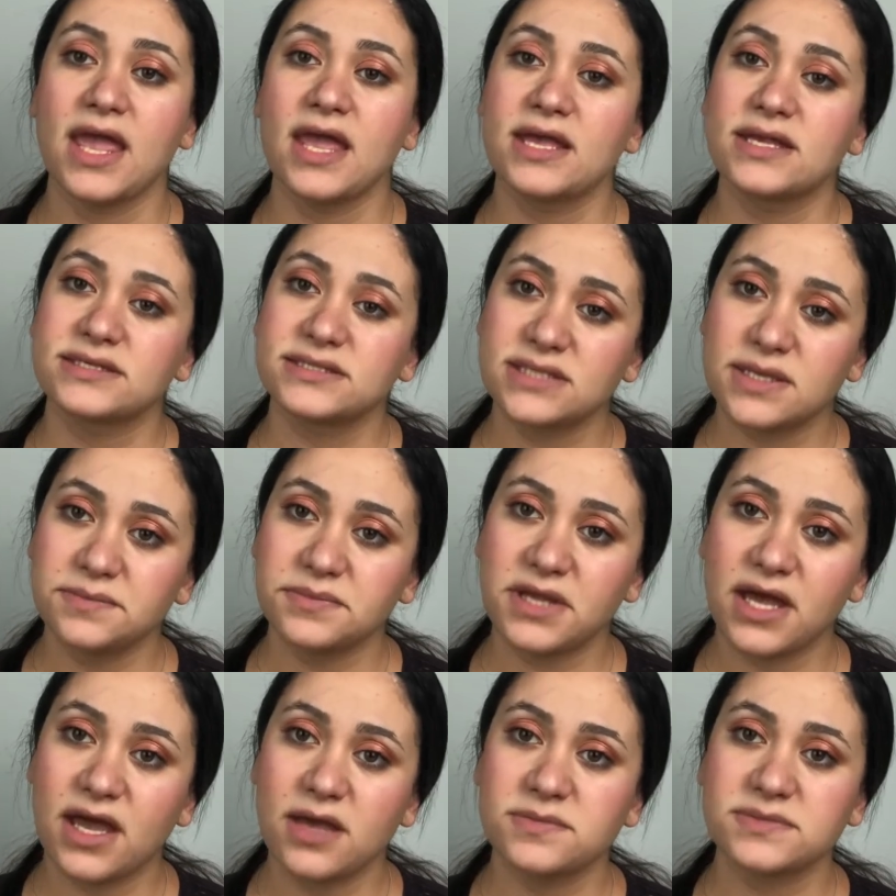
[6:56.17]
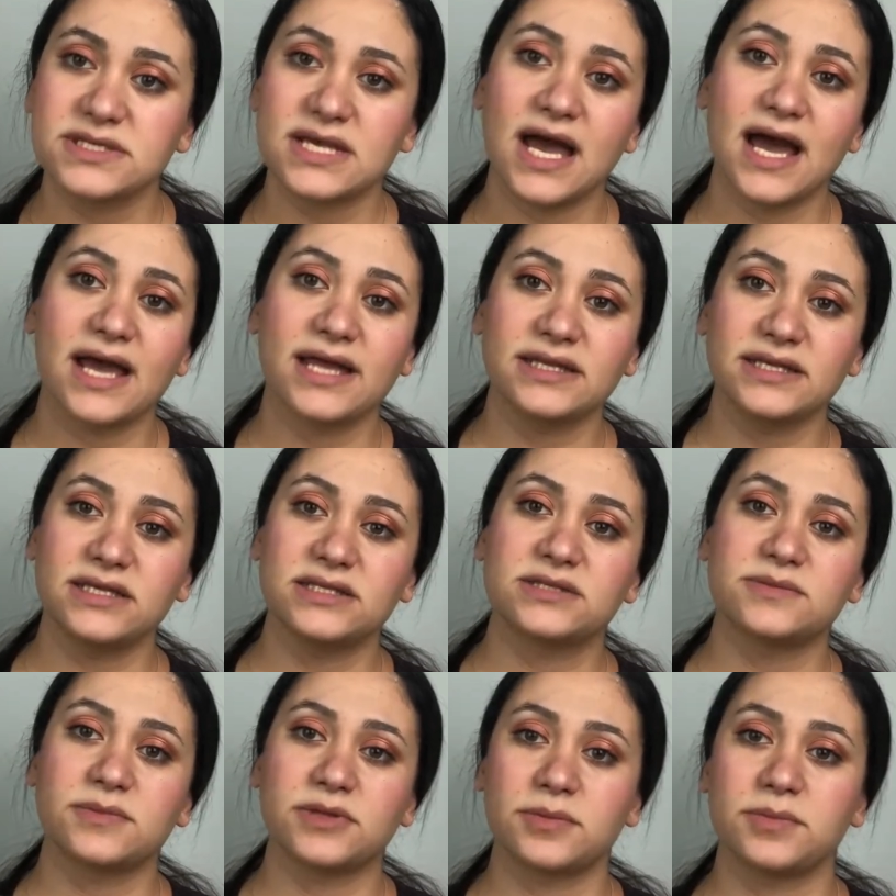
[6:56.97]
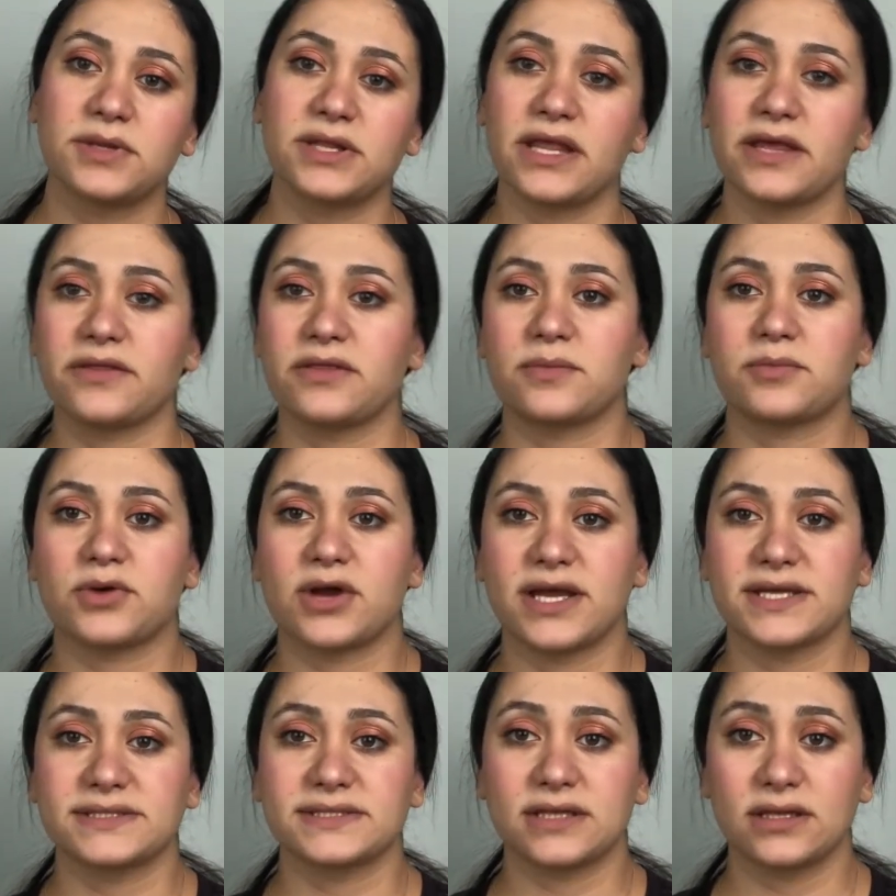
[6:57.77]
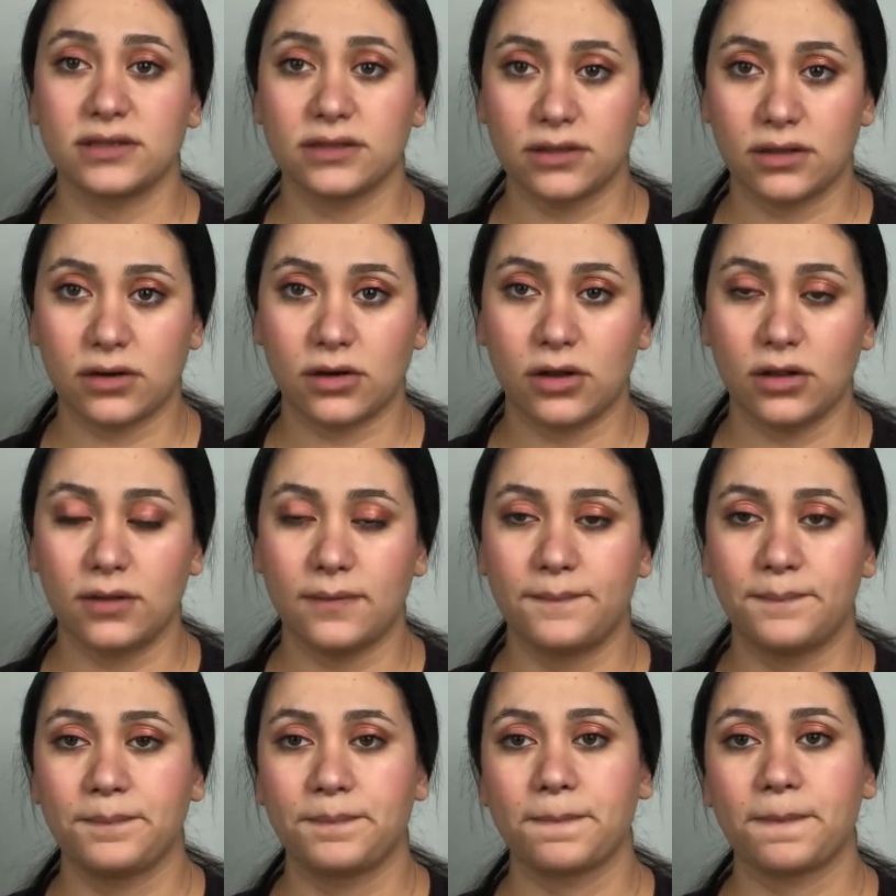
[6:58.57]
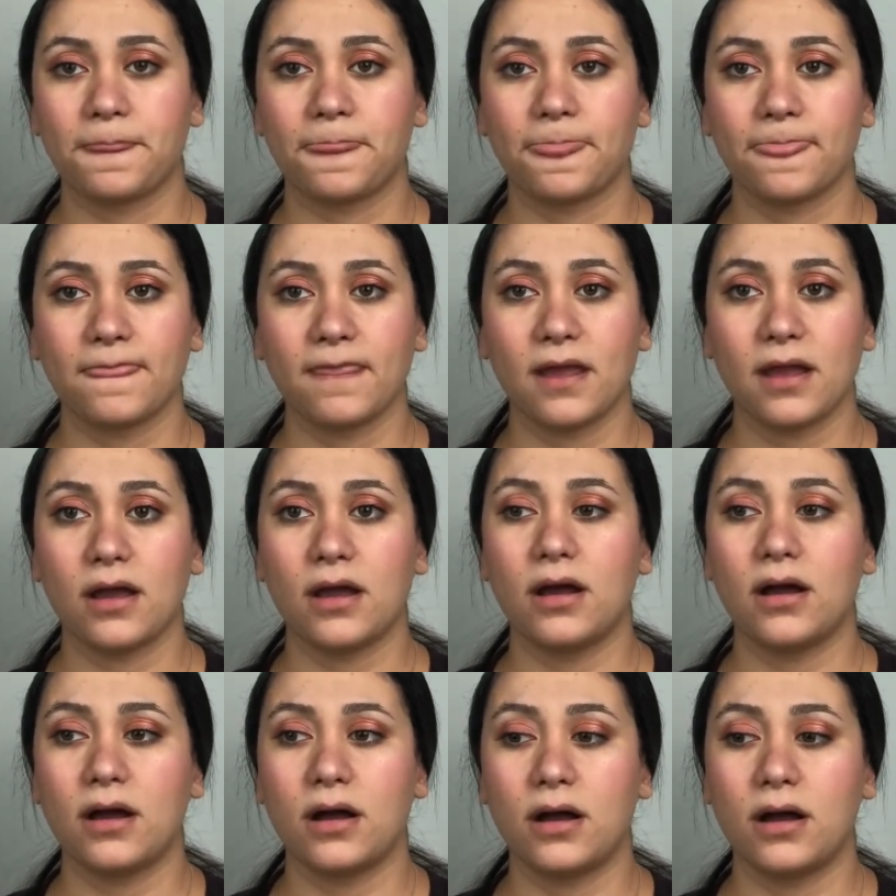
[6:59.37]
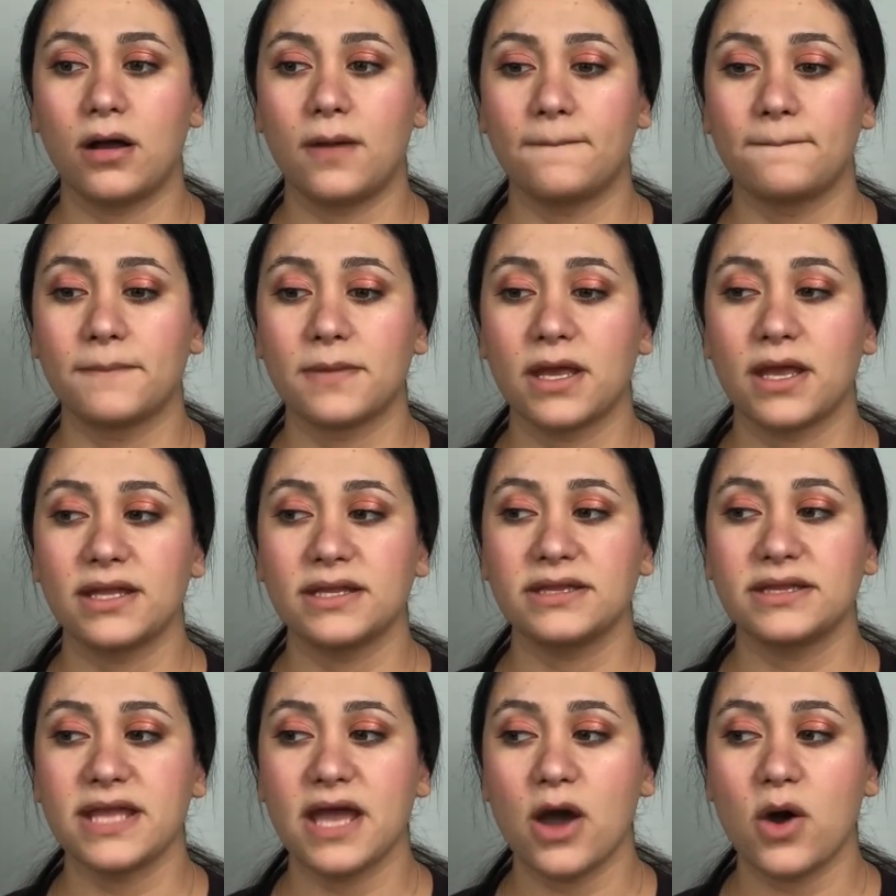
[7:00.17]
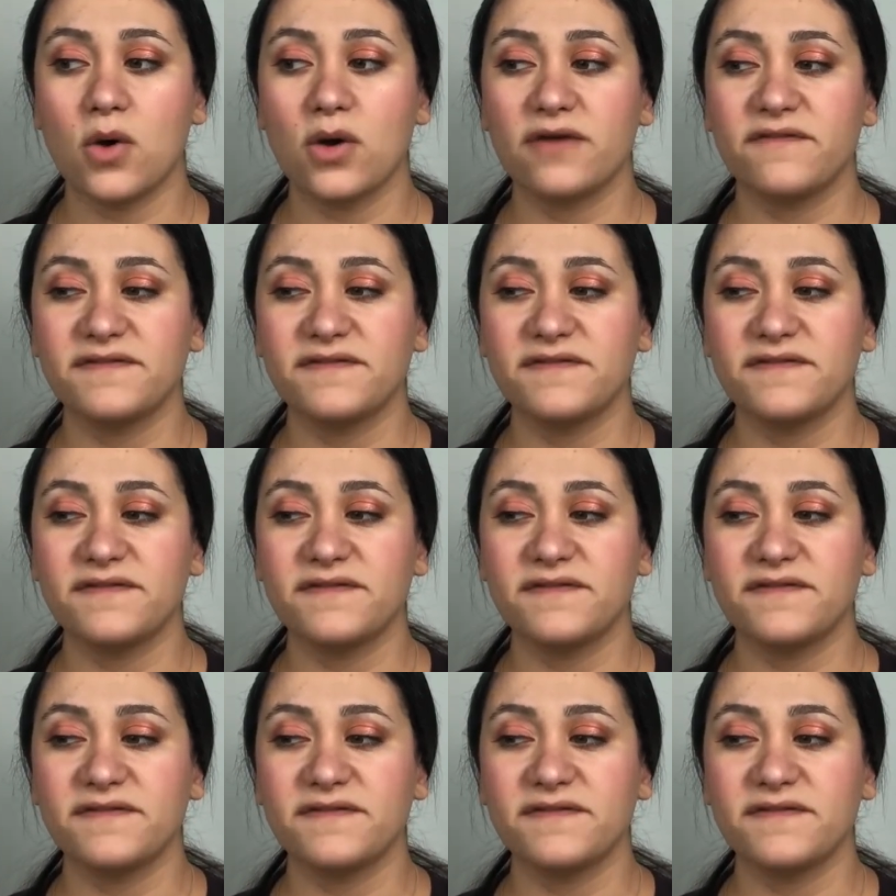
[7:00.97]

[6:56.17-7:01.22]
Sometimes I need to manipulate the price a little. Now, if